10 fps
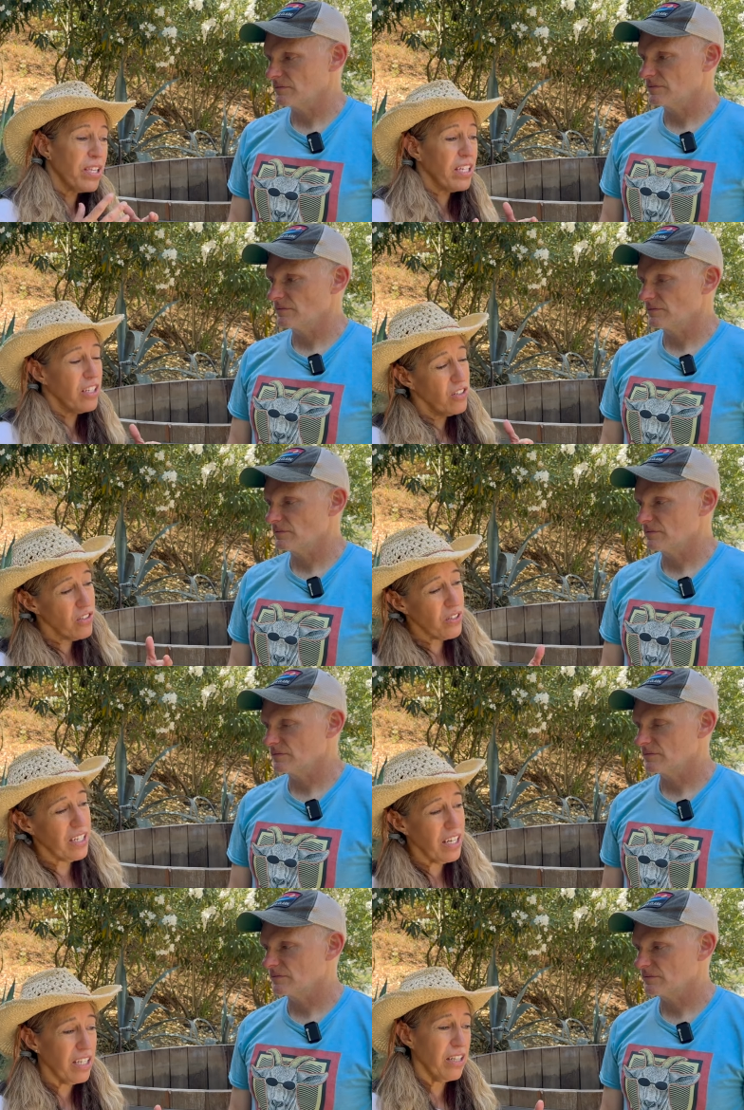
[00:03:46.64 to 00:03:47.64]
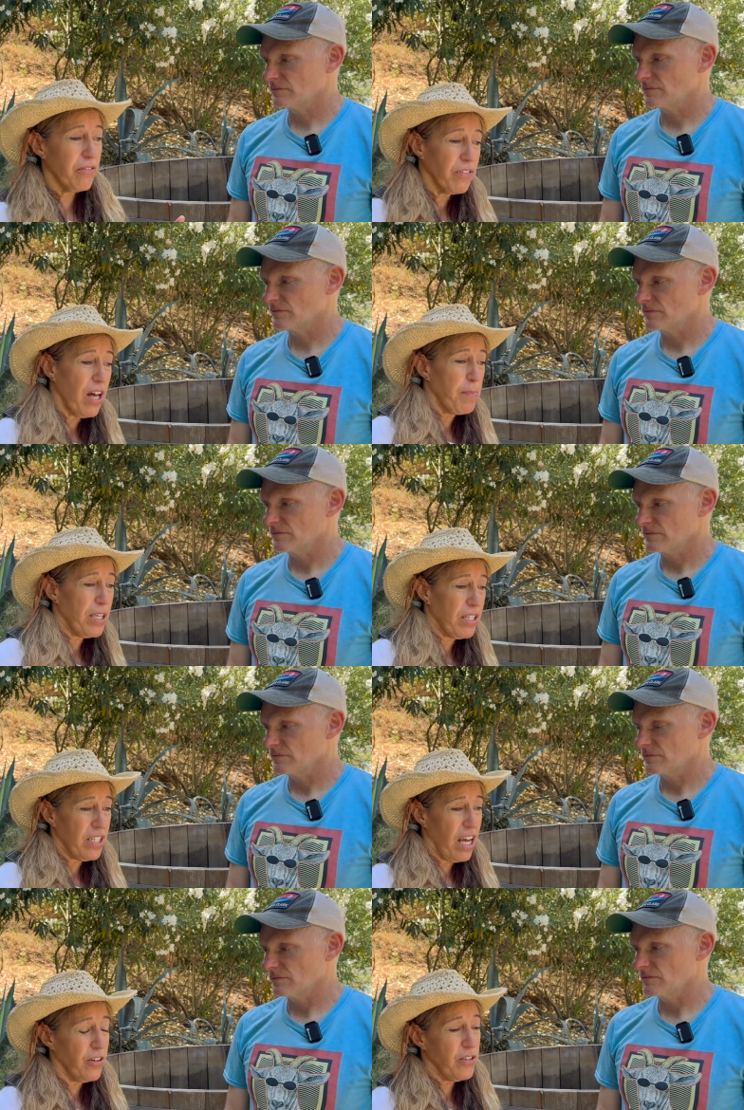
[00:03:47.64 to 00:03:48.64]
Speaker 1: that can also get kind of floppy and
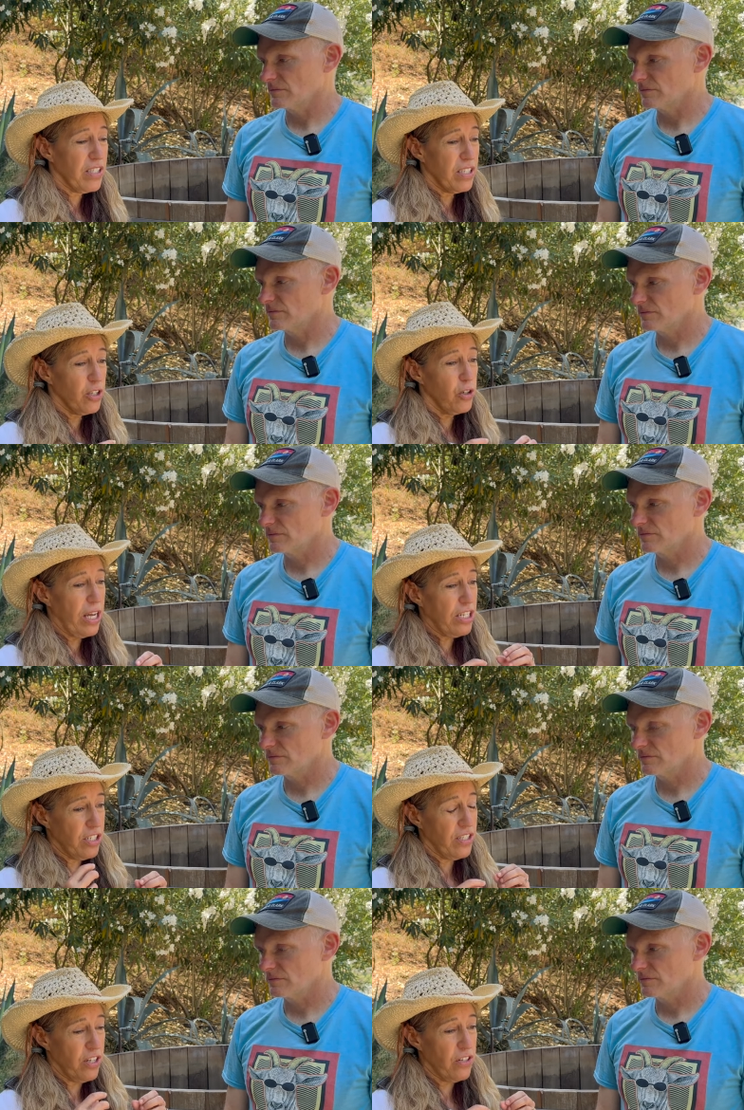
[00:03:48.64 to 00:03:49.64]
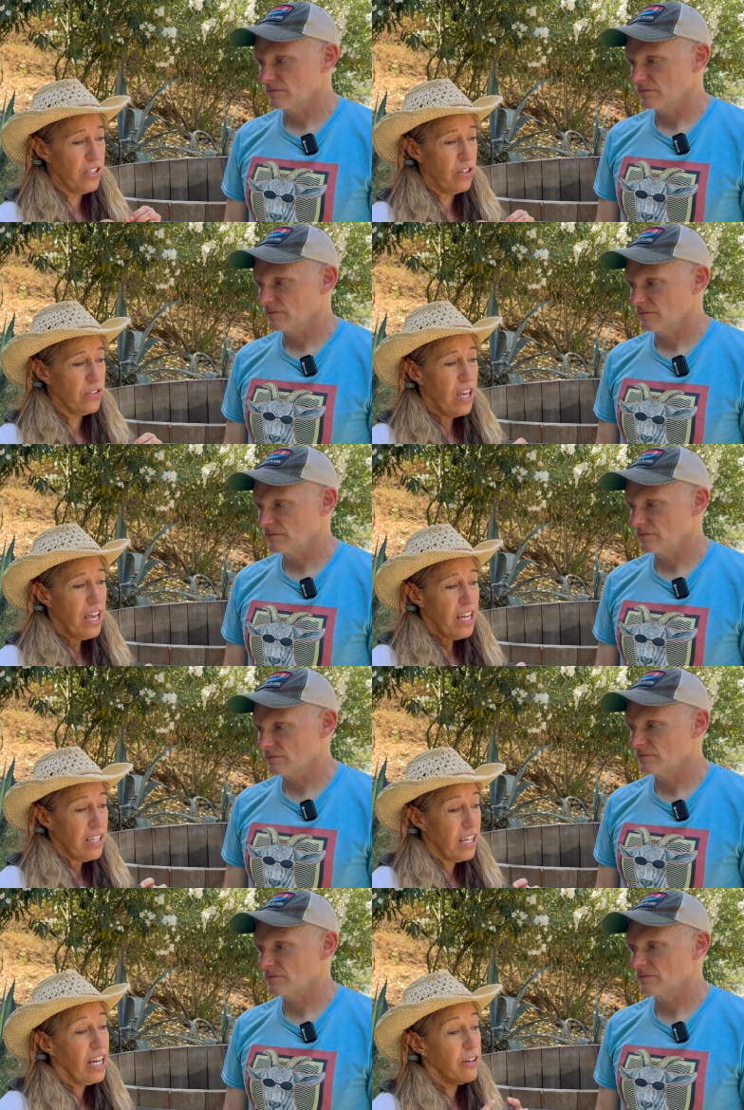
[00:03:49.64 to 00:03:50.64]
tired, these little engines in our cells,
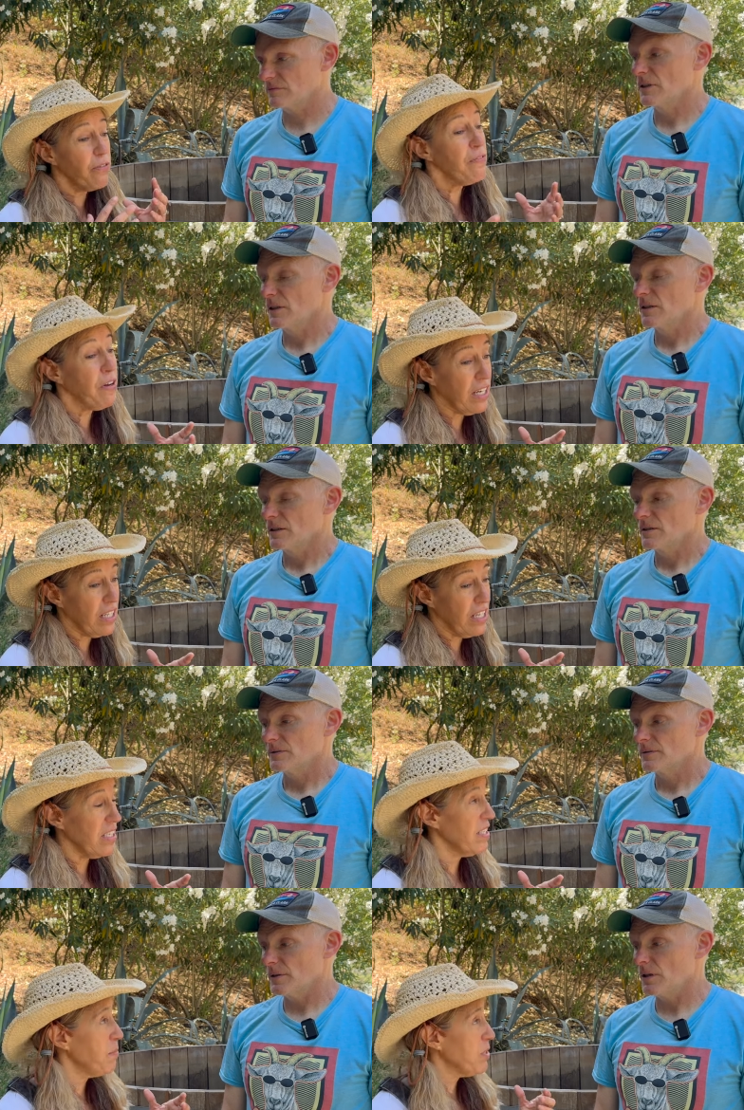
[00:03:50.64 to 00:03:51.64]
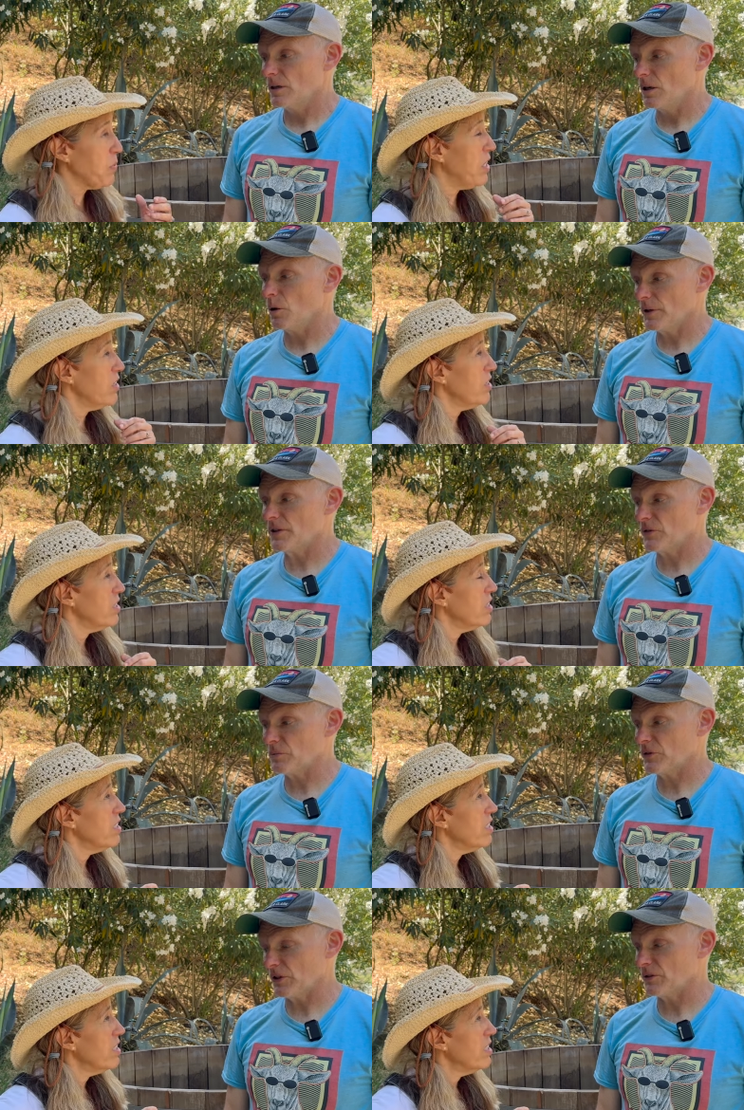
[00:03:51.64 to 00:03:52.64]
it kind of revitalizes them as well. Oh, it
Speaker 2: gives them
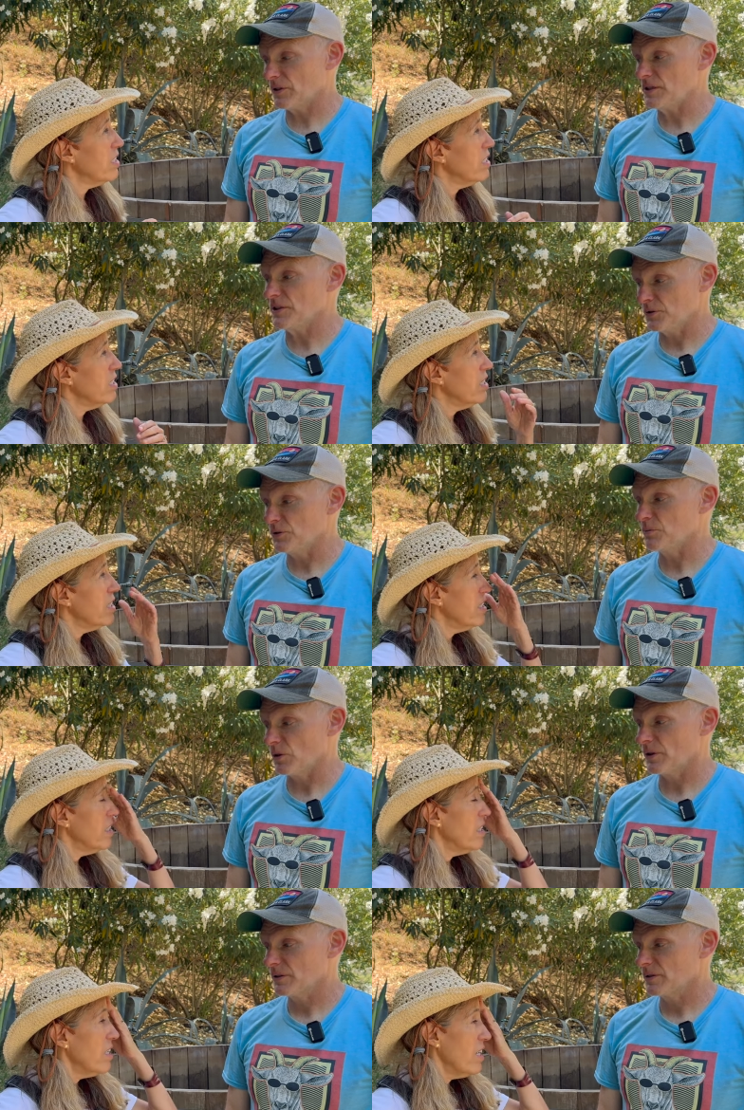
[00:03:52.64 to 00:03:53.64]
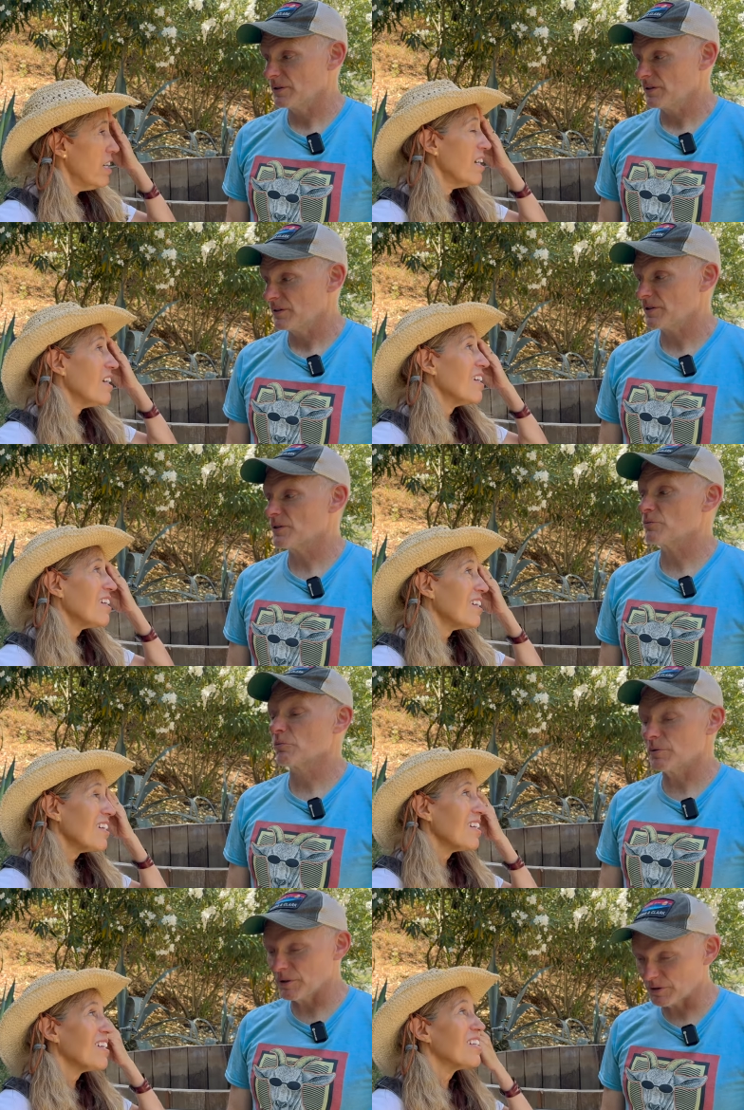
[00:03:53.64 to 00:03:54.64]
a signal they need to do more. Ah.
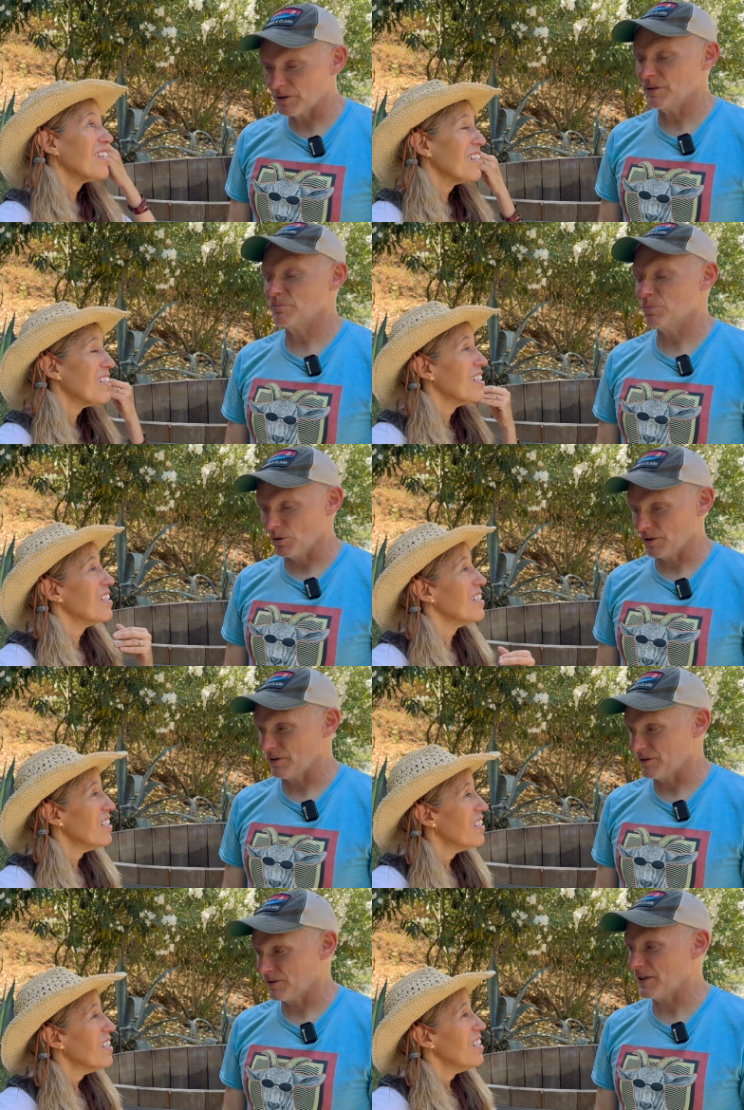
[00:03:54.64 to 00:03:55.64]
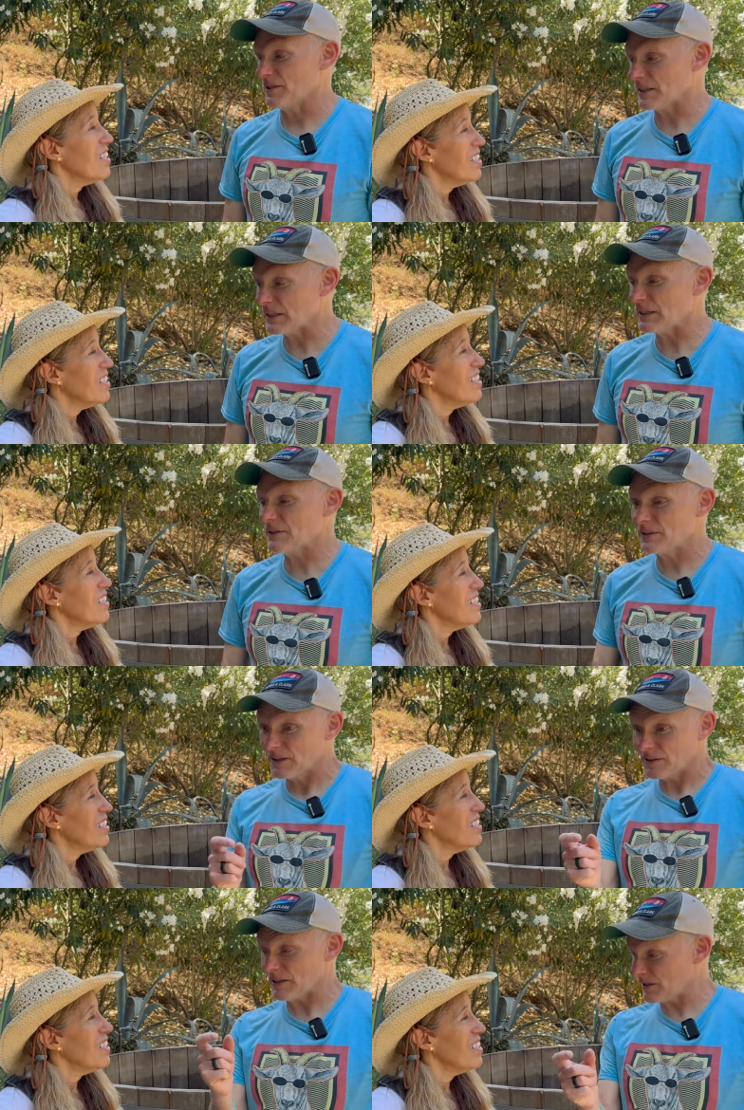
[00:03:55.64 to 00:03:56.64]
Really important. They need
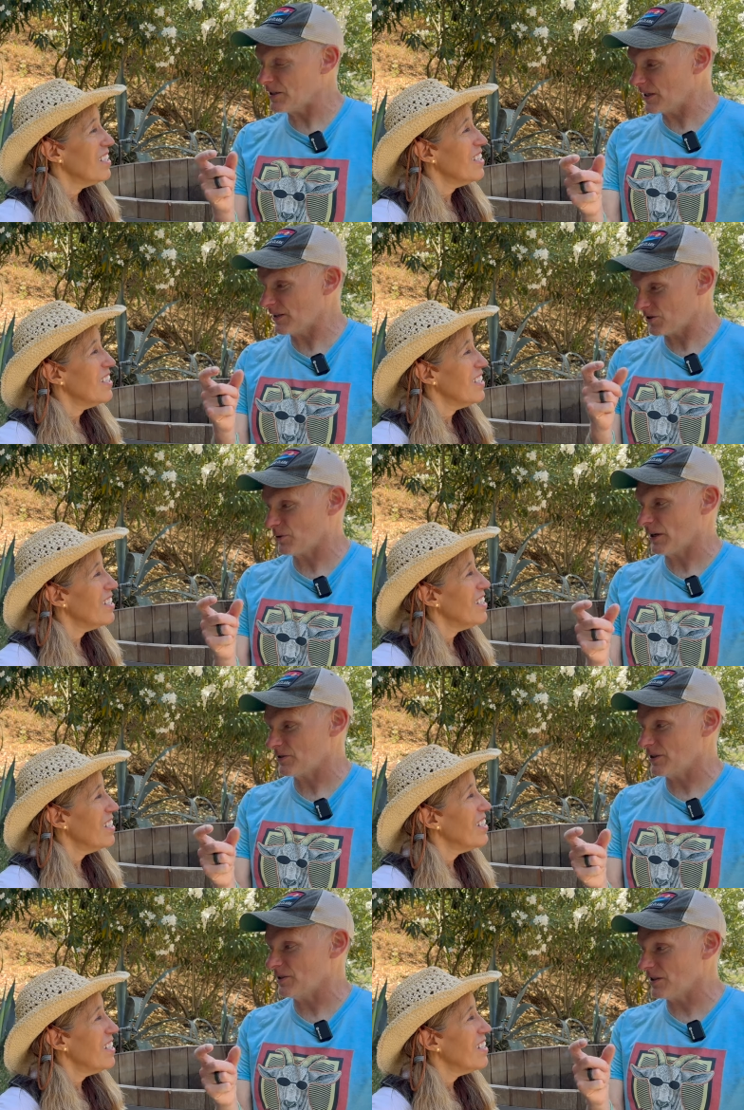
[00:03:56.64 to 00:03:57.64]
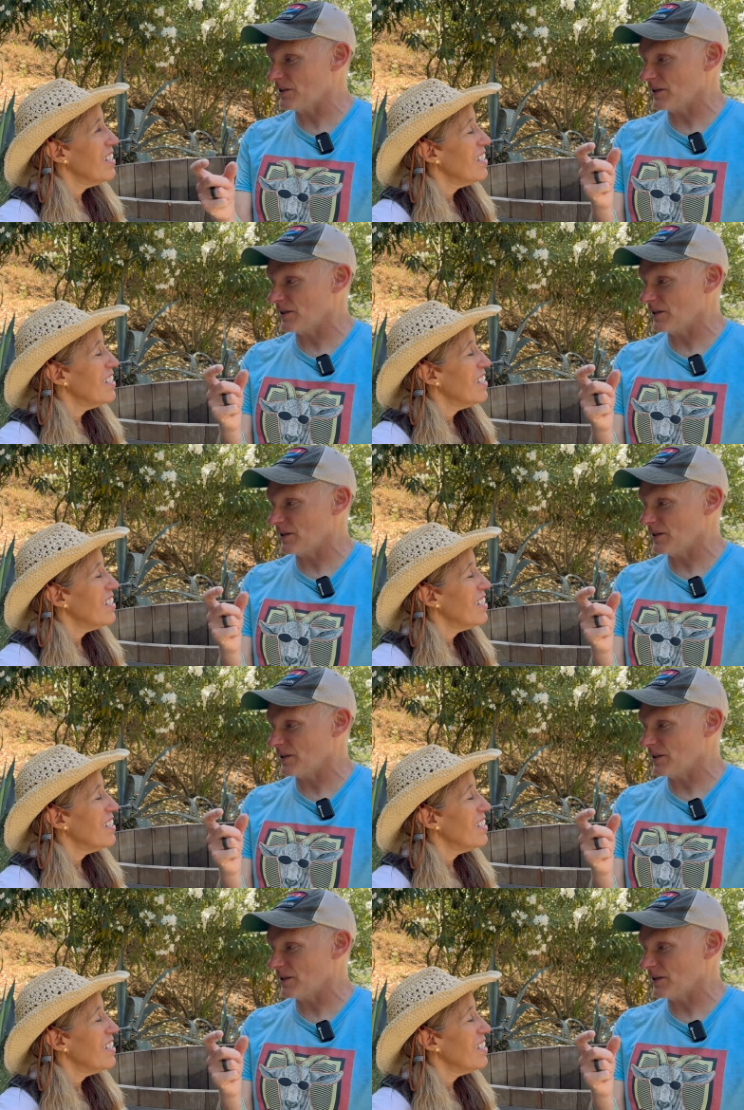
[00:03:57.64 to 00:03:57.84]
they need that stress. They need